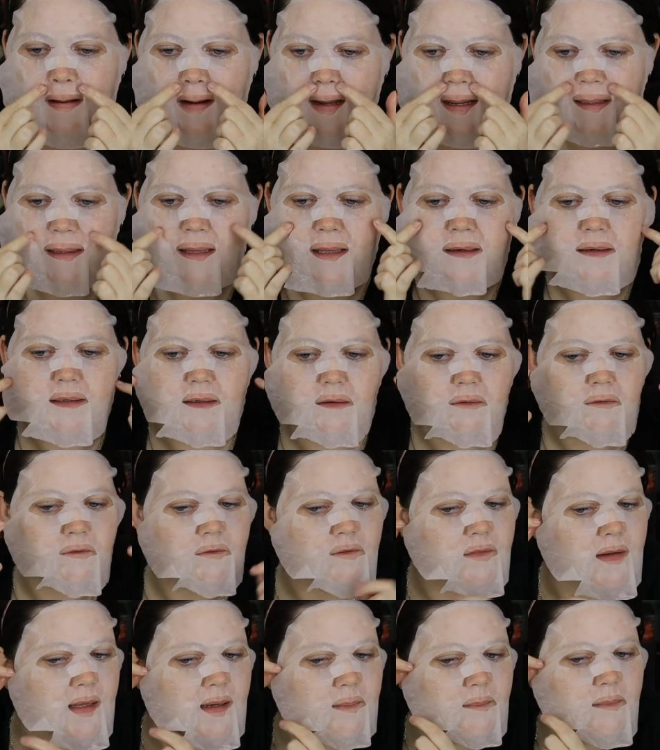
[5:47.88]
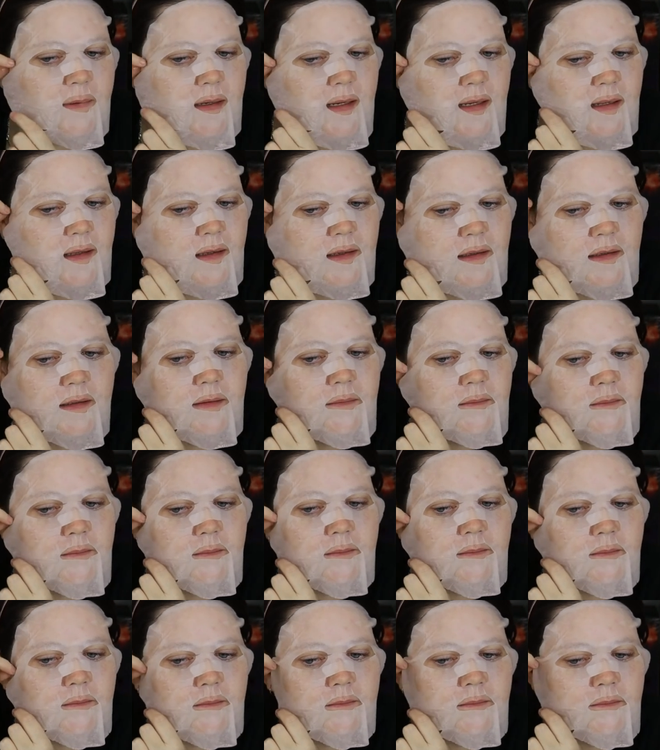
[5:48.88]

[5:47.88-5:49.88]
Lay that little flap down.